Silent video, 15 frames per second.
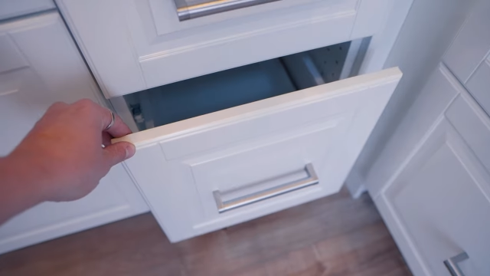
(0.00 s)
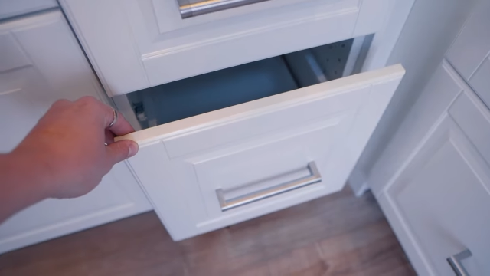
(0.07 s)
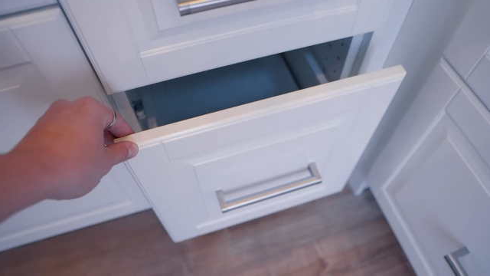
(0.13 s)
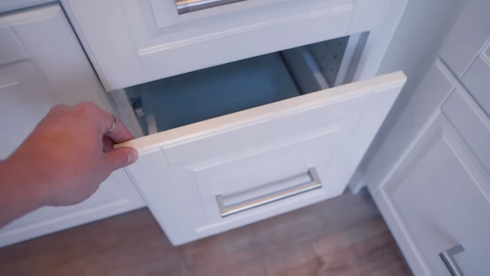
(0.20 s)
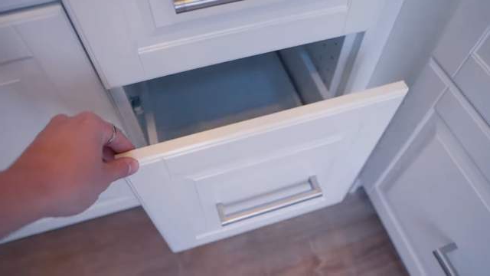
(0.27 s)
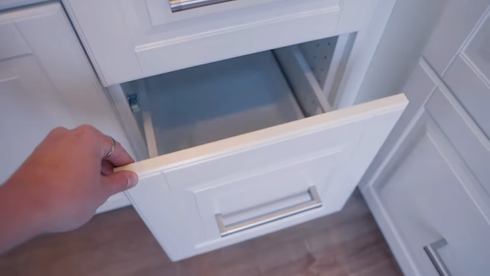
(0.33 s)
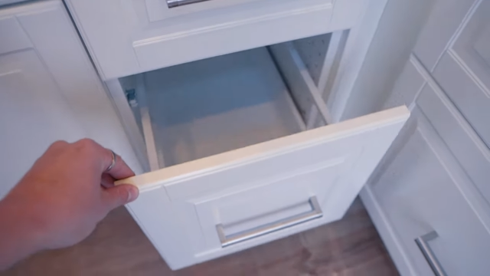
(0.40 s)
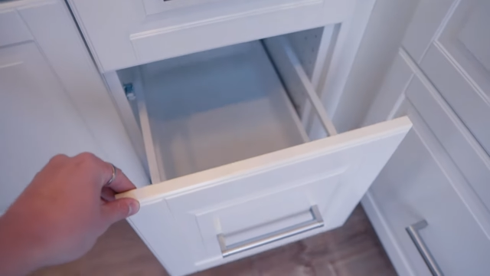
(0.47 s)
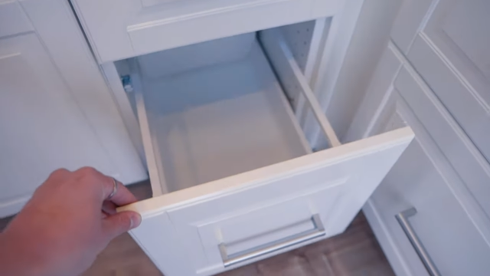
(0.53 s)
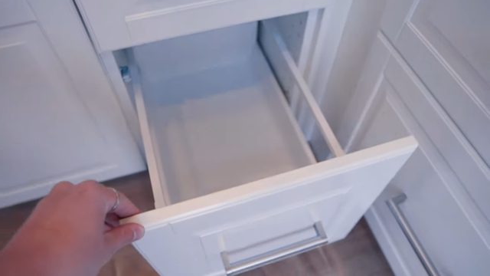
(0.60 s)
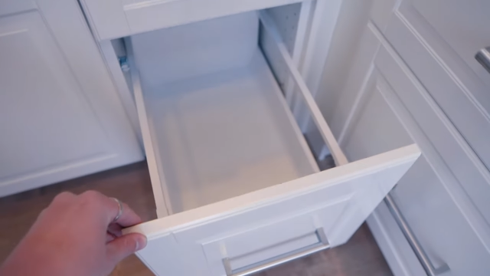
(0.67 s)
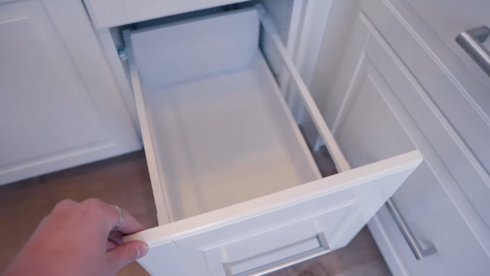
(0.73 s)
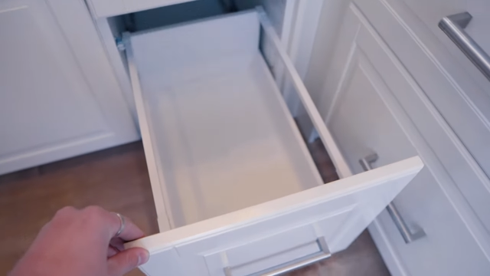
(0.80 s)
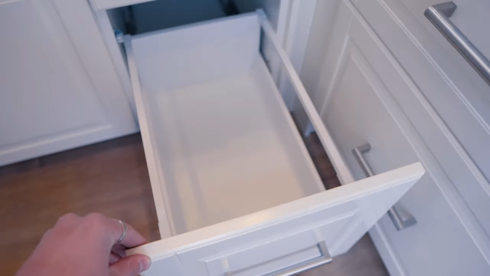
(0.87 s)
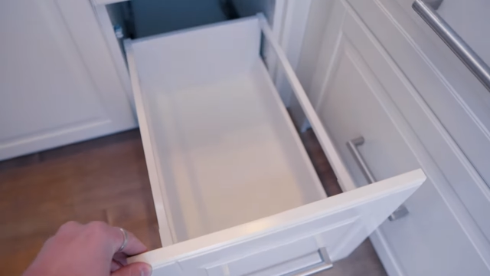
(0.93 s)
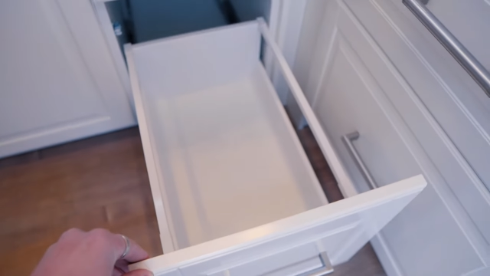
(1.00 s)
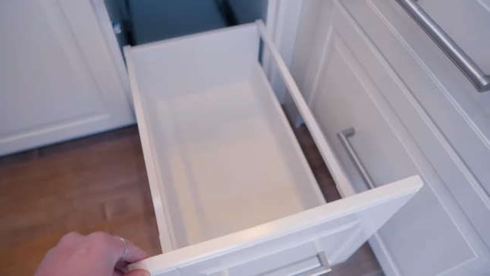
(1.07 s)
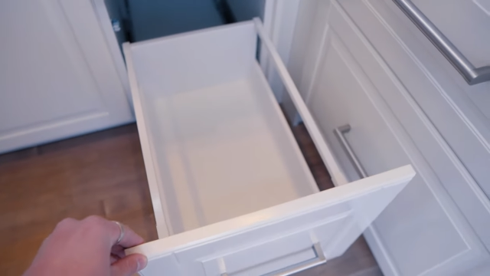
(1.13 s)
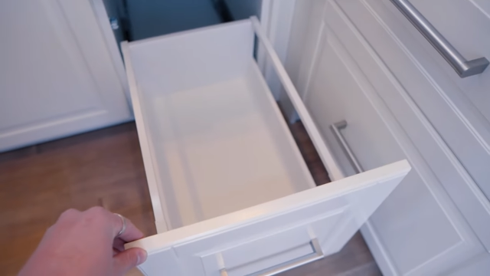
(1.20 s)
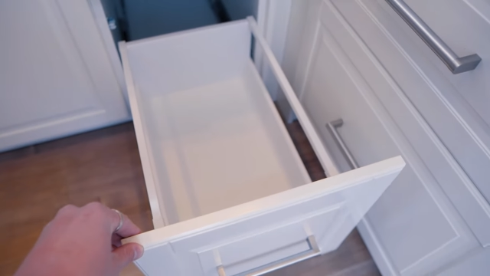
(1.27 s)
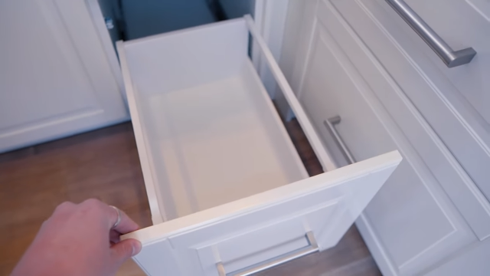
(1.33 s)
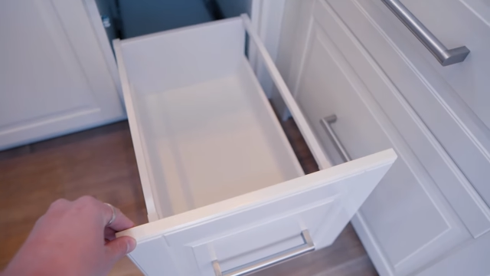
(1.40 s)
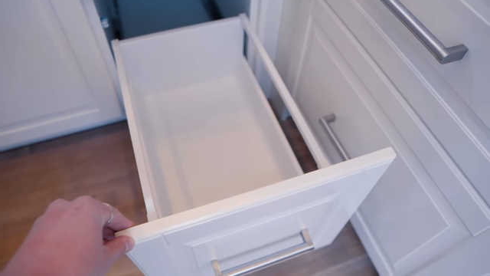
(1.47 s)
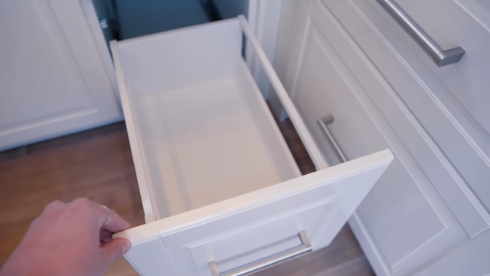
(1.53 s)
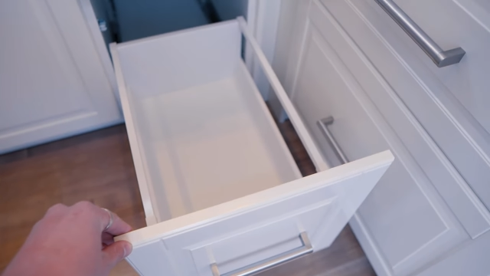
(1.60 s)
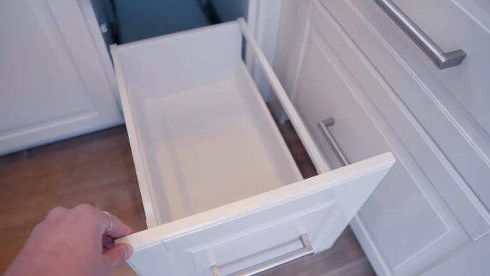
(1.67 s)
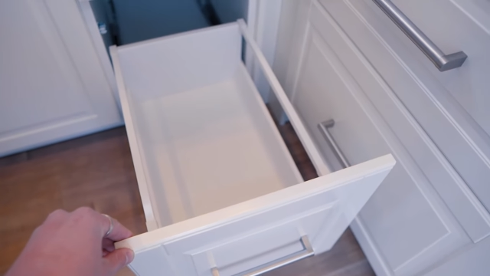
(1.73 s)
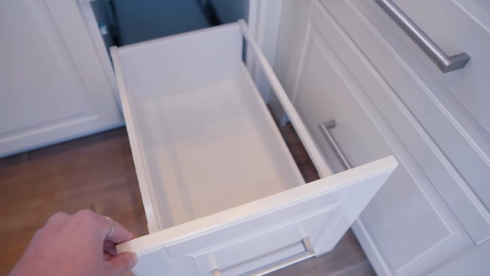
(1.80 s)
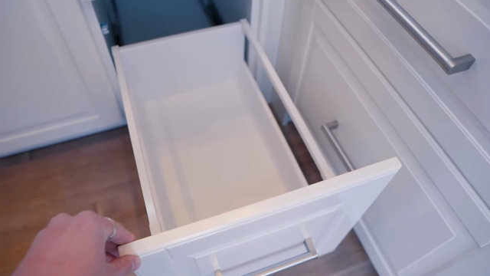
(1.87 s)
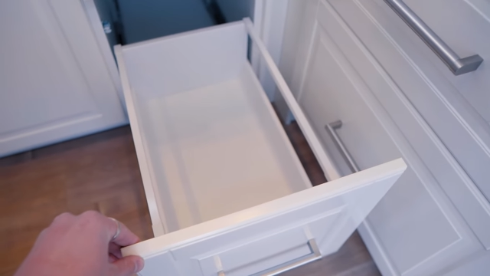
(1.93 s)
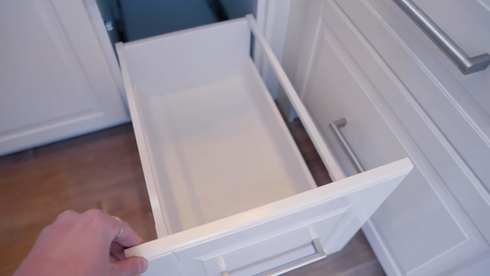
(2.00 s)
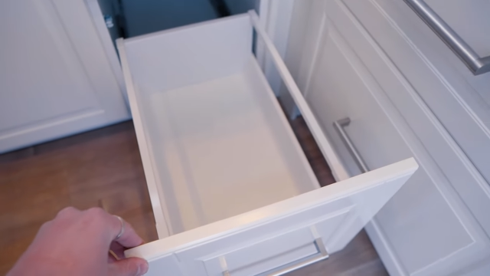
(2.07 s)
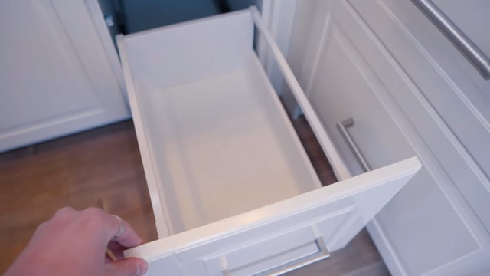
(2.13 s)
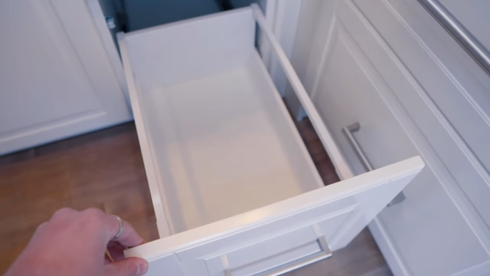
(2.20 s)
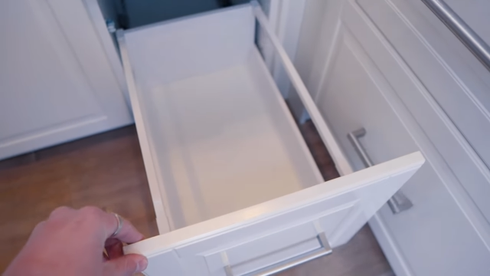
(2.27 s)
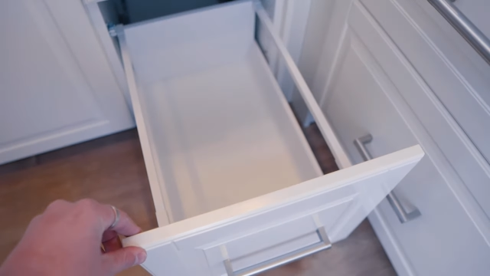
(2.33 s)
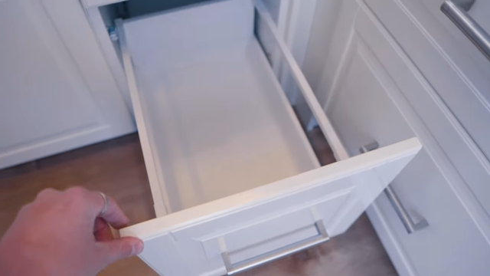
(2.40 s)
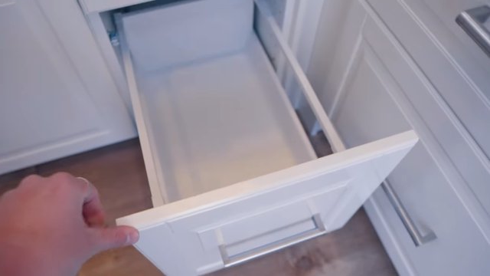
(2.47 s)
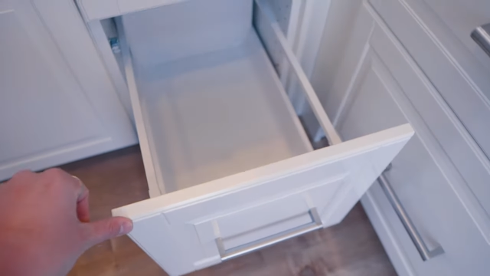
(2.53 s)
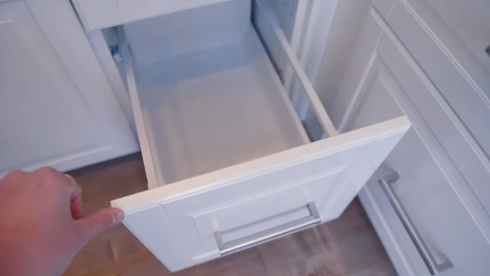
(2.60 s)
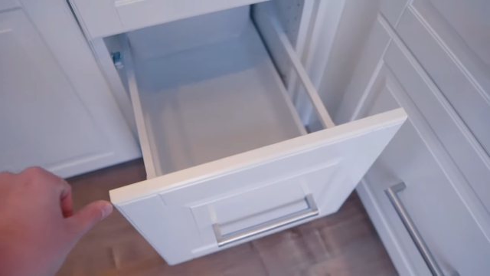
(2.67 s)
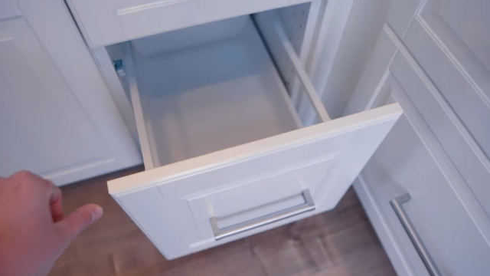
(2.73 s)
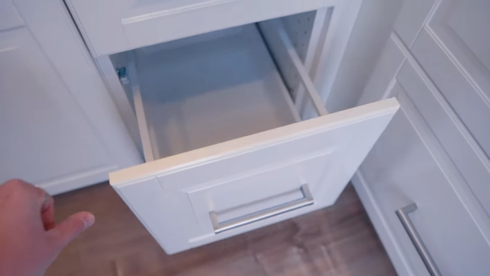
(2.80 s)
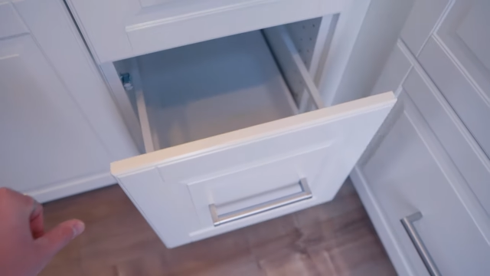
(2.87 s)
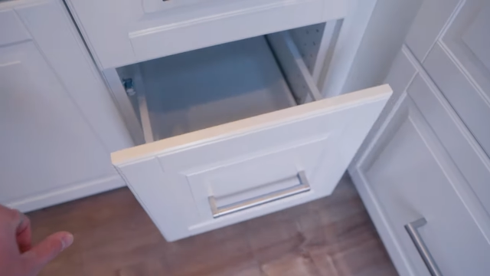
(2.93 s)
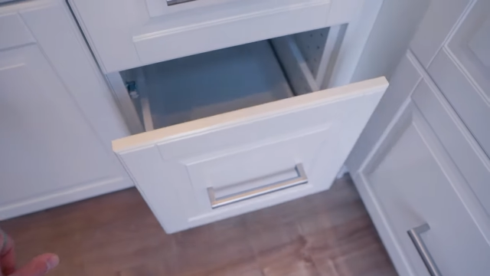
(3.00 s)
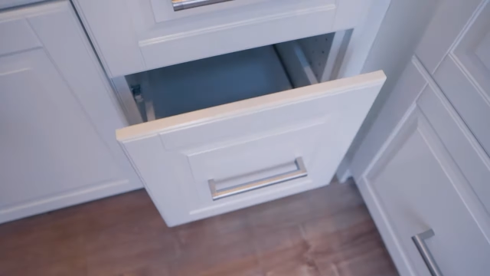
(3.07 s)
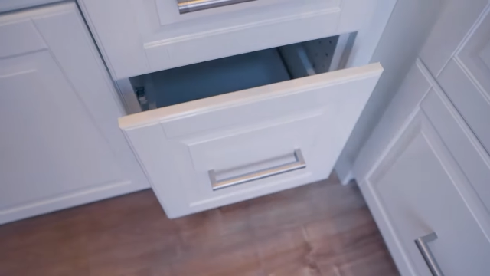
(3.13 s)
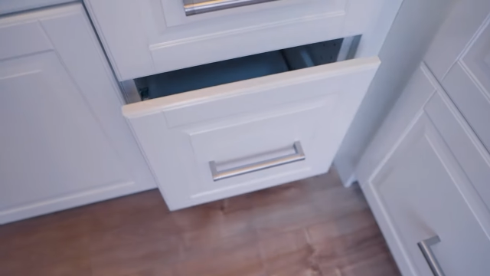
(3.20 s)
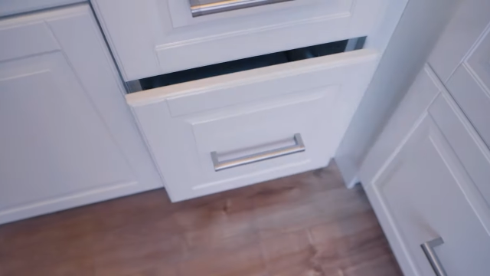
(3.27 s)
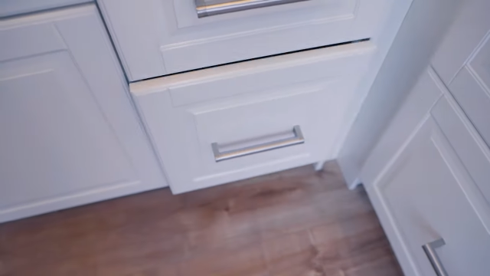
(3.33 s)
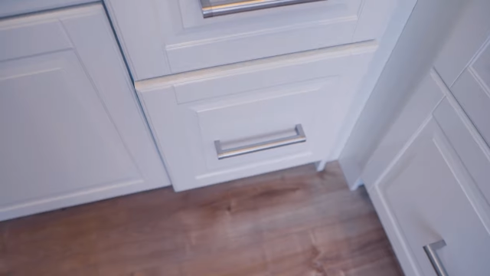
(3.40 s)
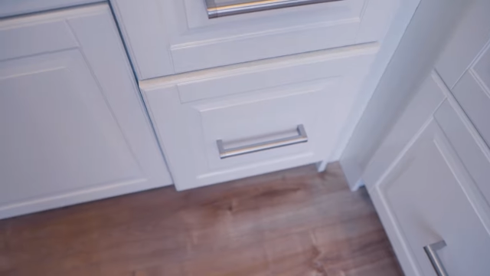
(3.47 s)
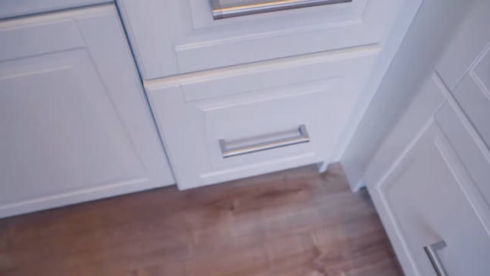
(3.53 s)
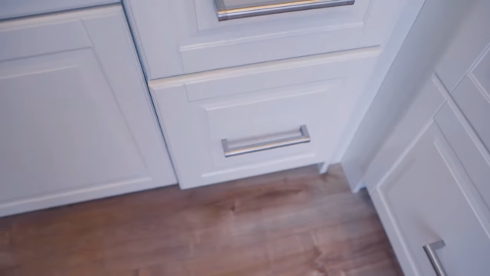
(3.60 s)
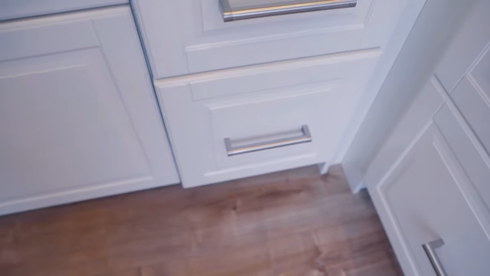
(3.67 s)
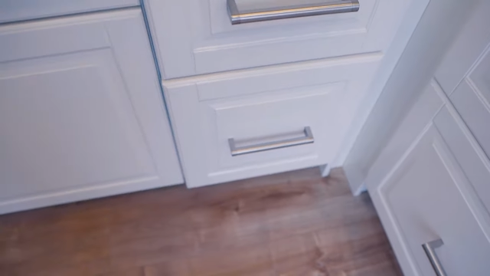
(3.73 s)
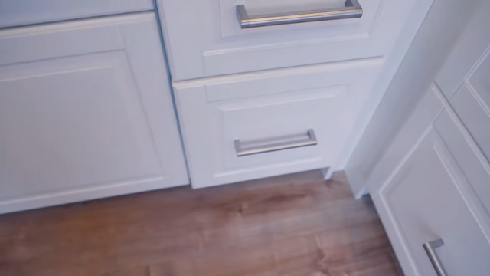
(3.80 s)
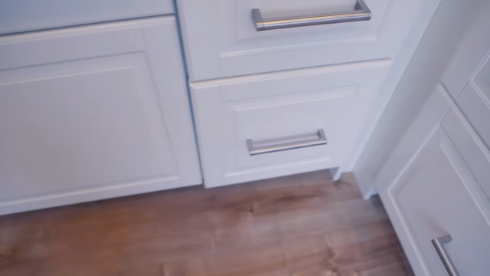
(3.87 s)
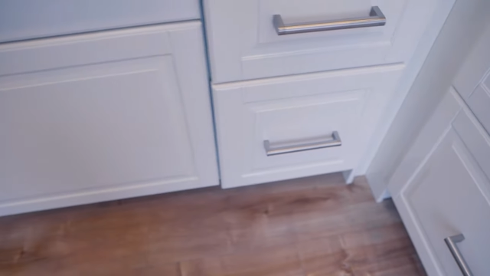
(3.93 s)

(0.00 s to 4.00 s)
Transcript: Nobody's mouth can be seen.